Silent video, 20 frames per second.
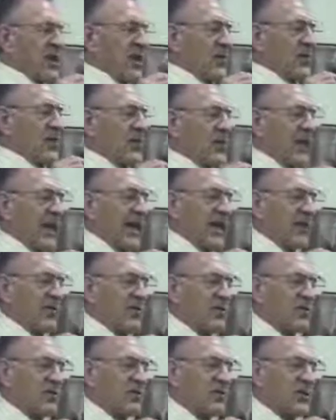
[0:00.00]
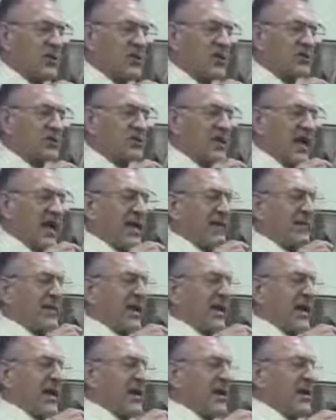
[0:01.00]
And we're glad, Lord, that we can stand
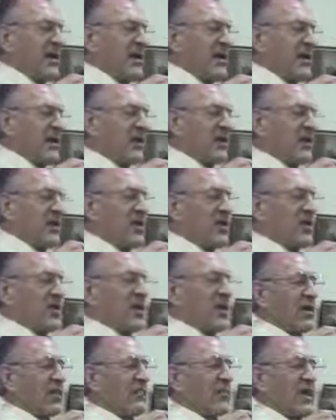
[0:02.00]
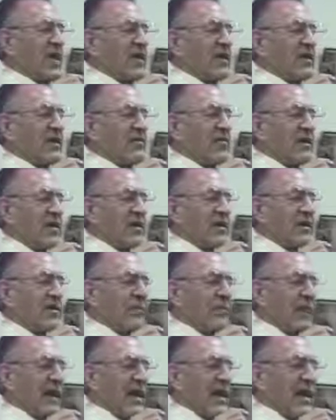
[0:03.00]
by. If we are a pride of the part of the
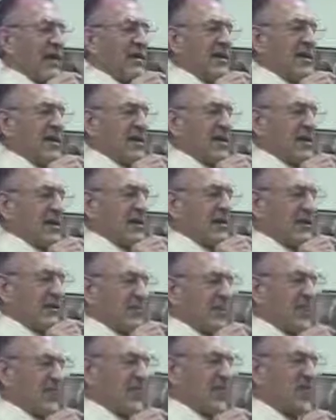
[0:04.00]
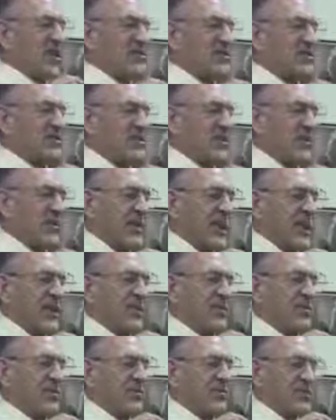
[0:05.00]
bride, at least we're friends of the
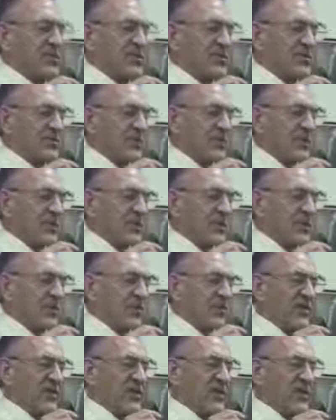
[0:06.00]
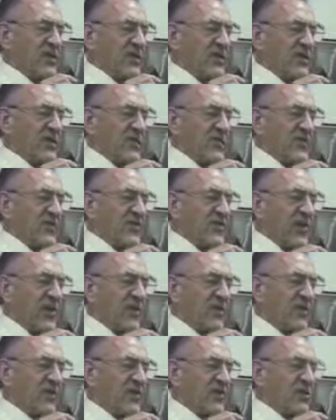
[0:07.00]
bridegroom. We certainly believe we are. But
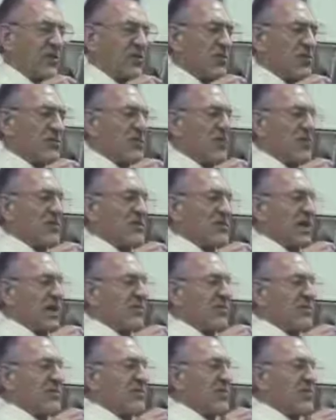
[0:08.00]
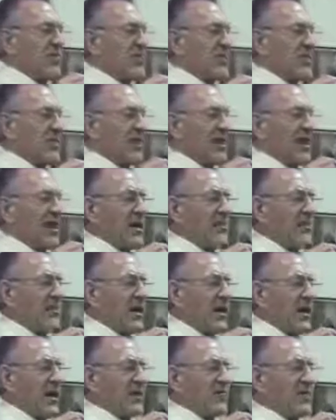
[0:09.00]
Father, we go beyond that. We believe that we are
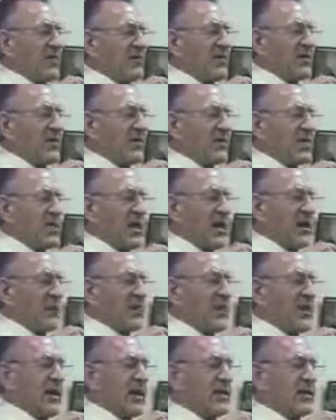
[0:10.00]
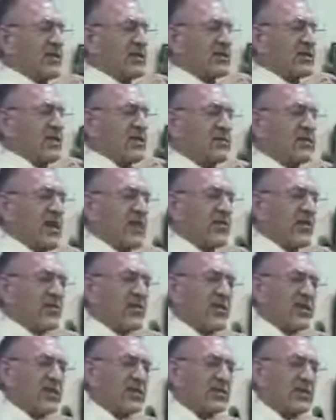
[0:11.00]
bride. We believe that we are part of this end time
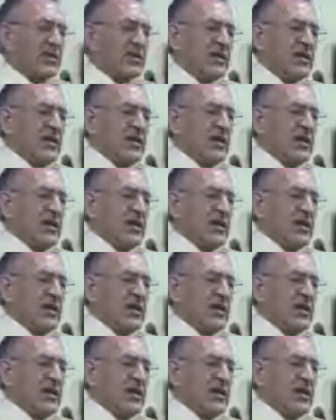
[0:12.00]
revelation.